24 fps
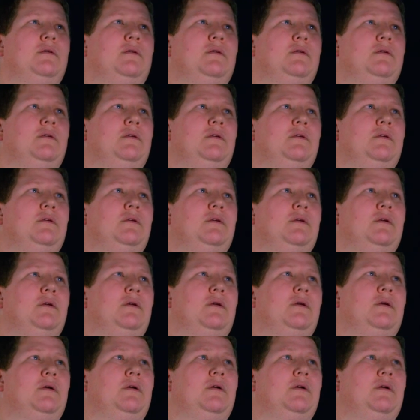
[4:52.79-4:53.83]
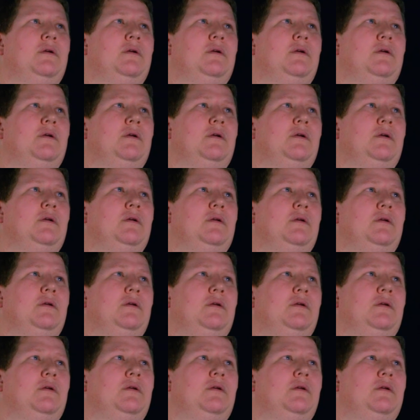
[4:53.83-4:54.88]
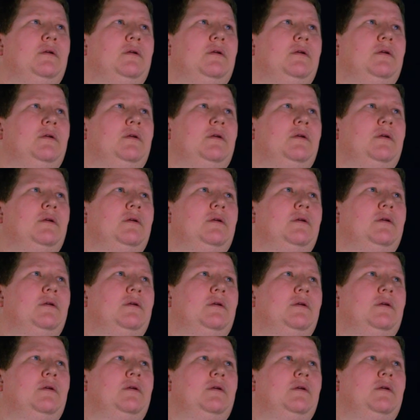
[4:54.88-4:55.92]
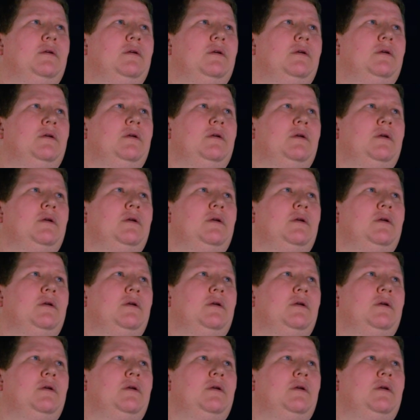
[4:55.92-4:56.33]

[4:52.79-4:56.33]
No one is speaking in this clip.